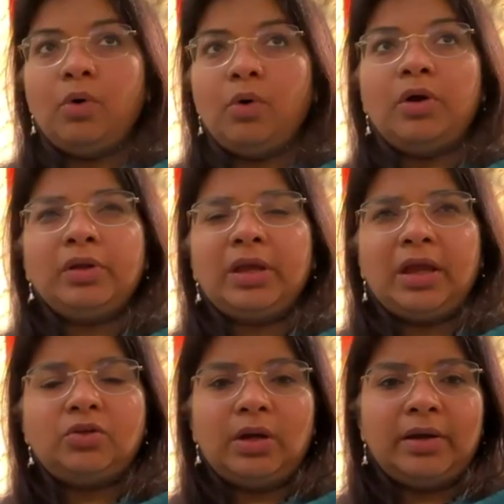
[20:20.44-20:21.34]
want to get
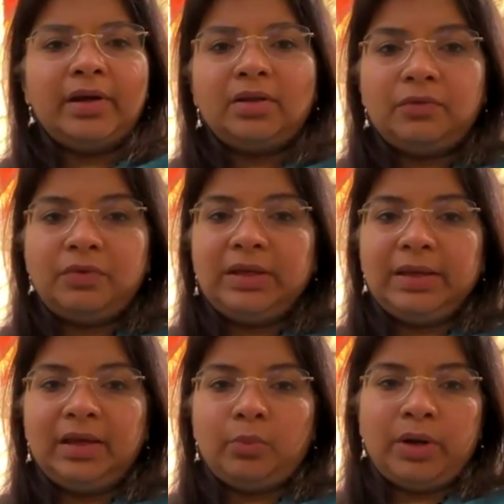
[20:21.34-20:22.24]
to
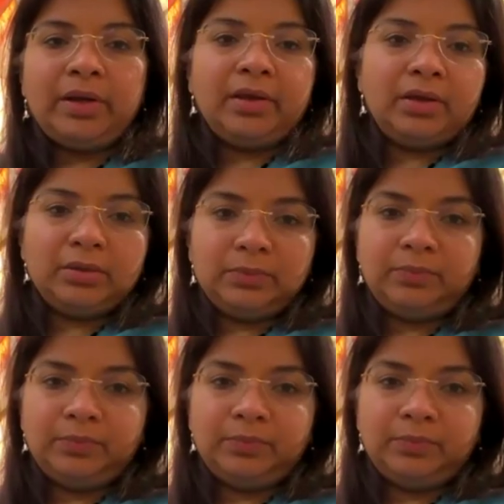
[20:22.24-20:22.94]
150K 1 year.